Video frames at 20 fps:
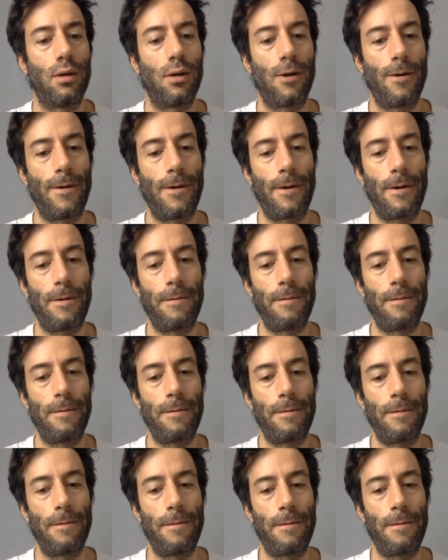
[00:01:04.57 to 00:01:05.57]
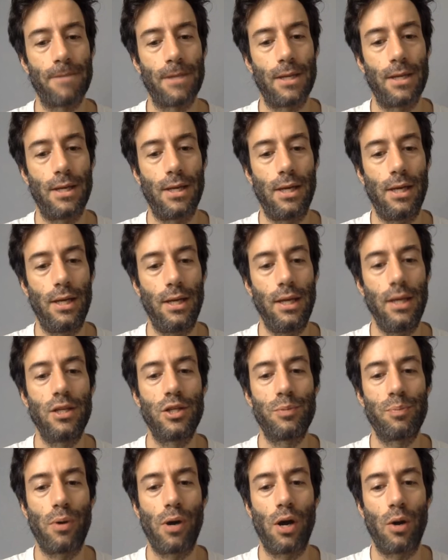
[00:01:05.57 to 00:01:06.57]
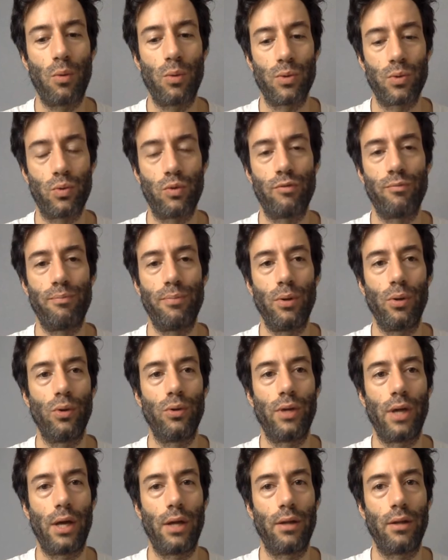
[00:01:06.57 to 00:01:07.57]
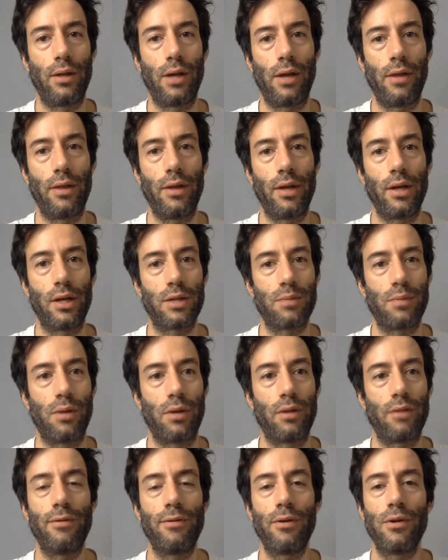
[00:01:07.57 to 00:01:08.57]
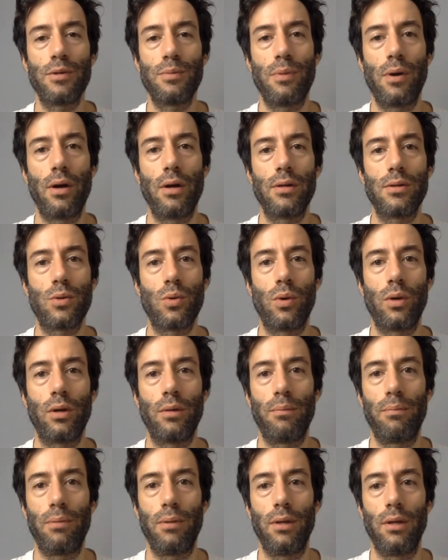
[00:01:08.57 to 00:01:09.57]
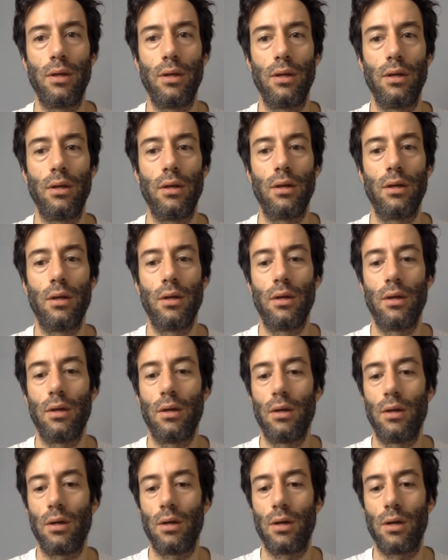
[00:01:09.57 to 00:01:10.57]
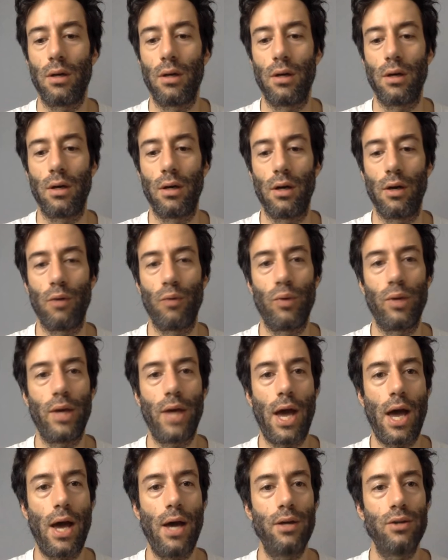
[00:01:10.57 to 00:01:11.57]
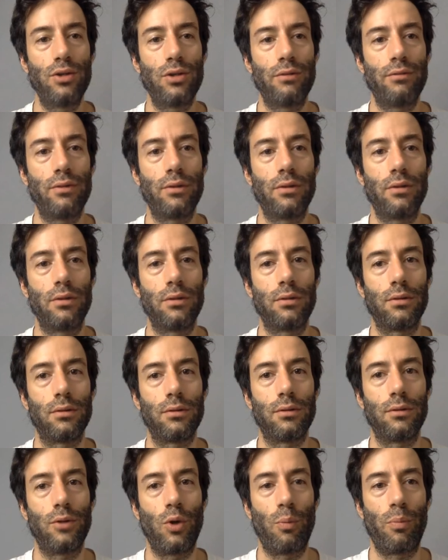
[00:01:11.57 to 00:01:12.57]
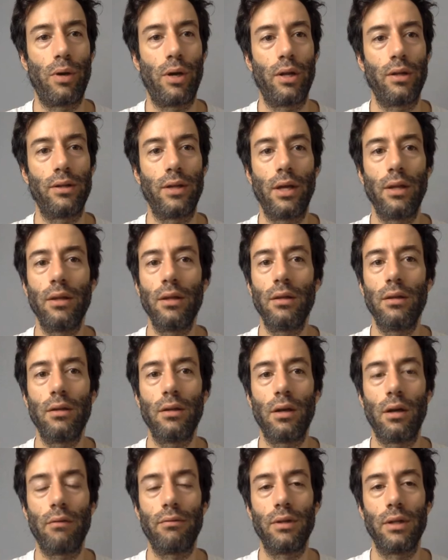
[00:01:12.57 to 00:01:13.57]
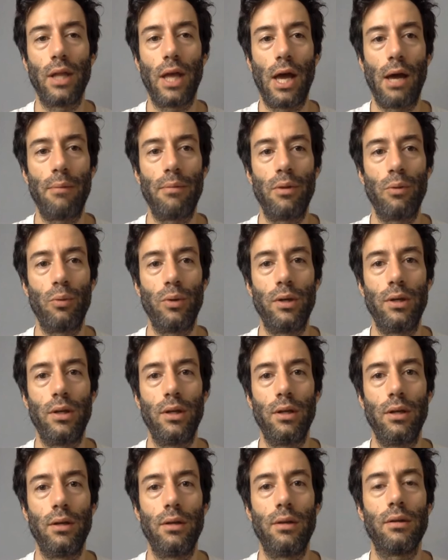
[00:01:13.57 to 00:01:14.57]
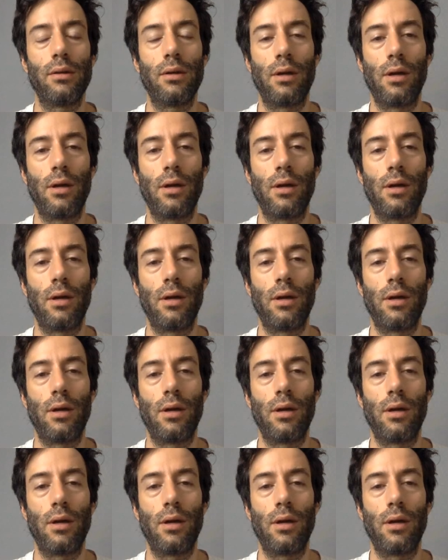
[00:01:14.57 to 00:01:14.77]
And each part will sort of build on the next part. The first part is going to be a rehash of a, no pun intended, of a lab that we did